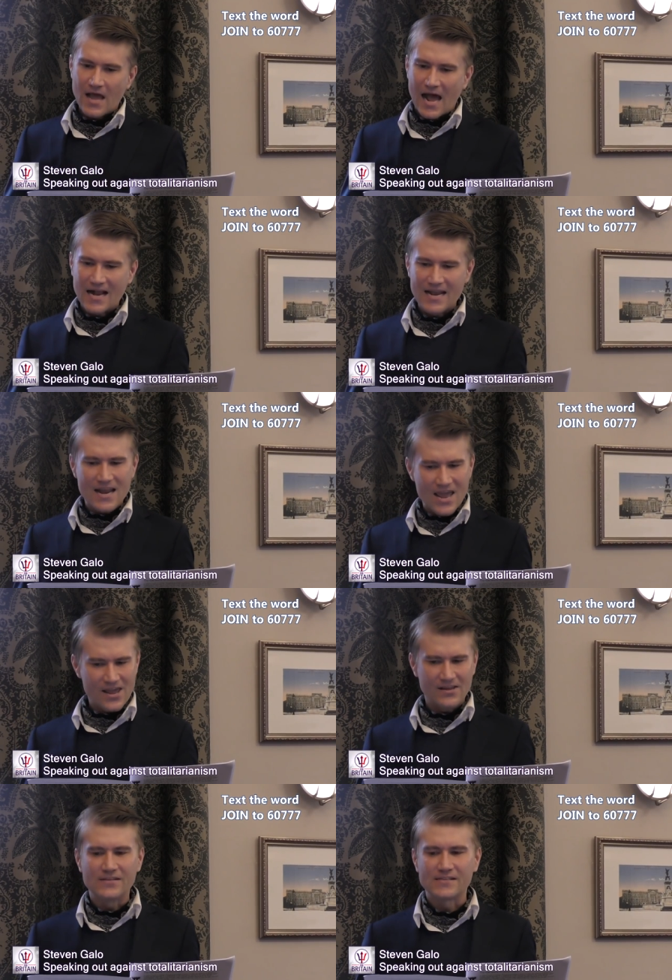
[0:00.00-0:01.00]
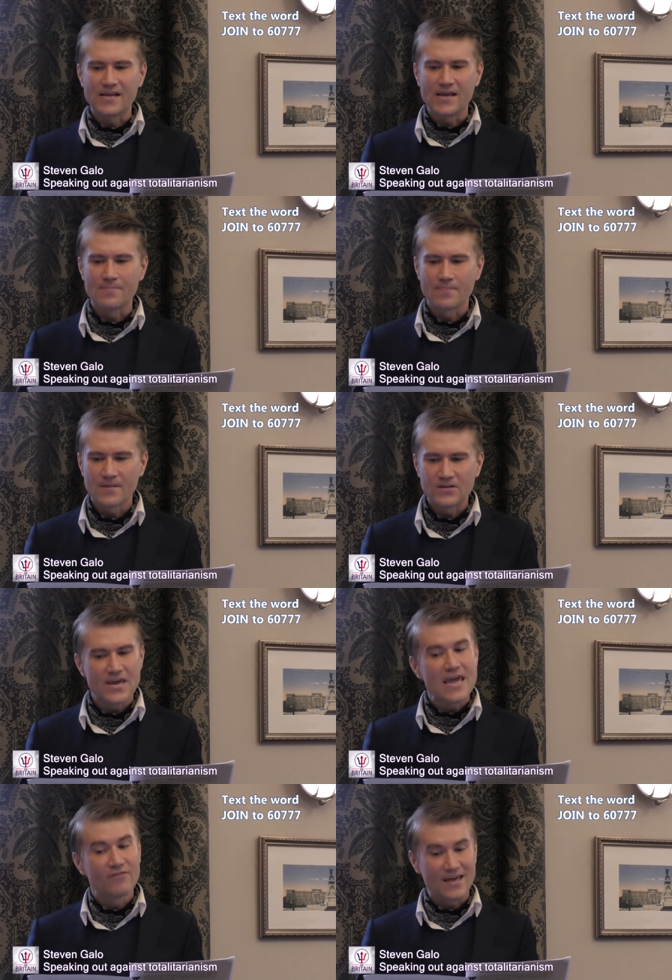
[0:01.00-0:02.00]
I can hear and see the
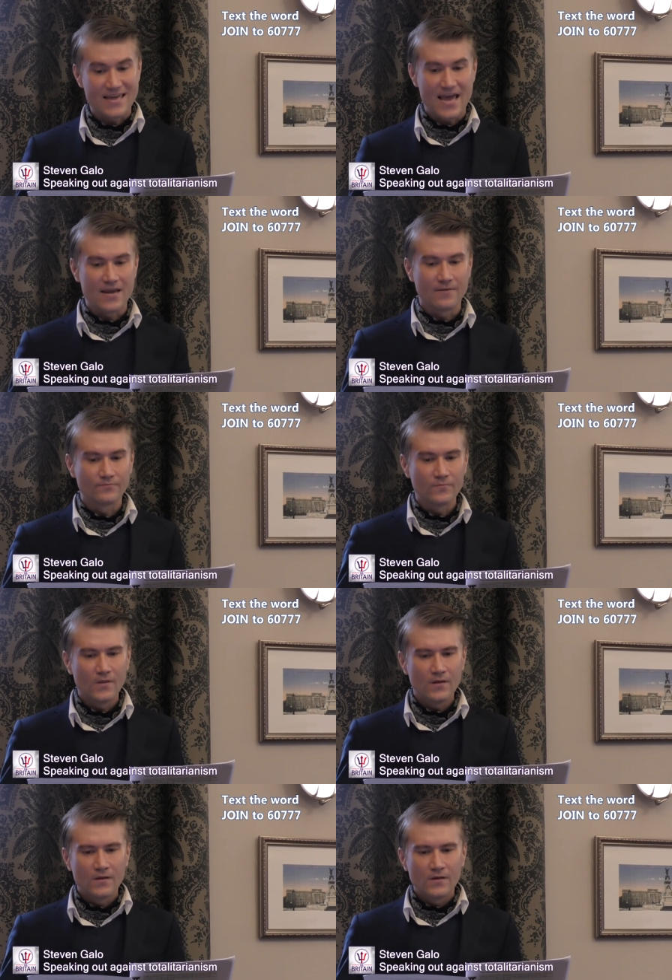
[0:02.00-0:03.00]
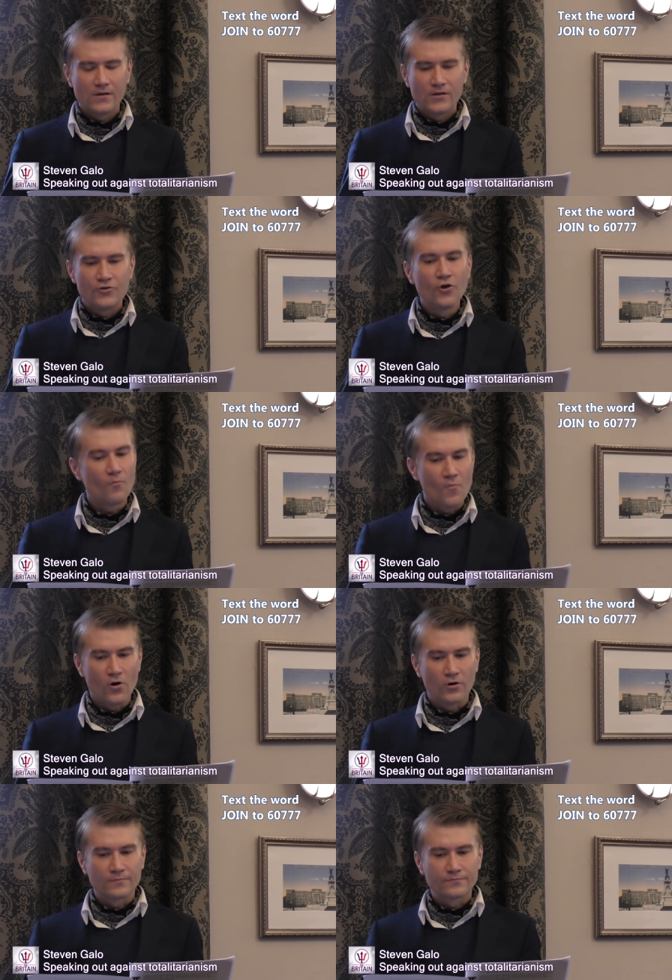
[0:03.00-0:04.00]
evil again not
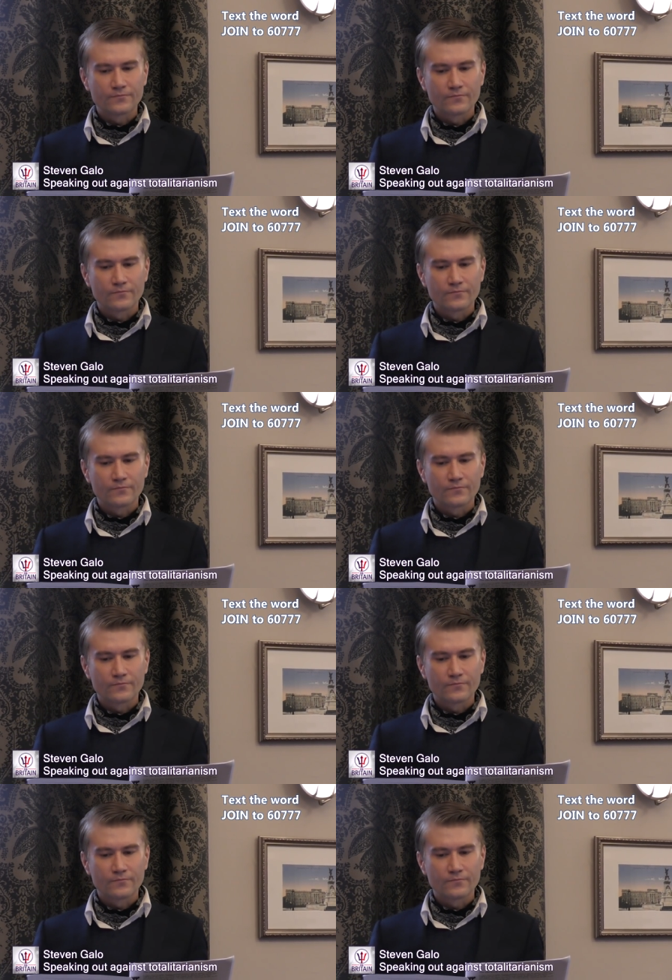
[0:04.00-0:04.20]
more.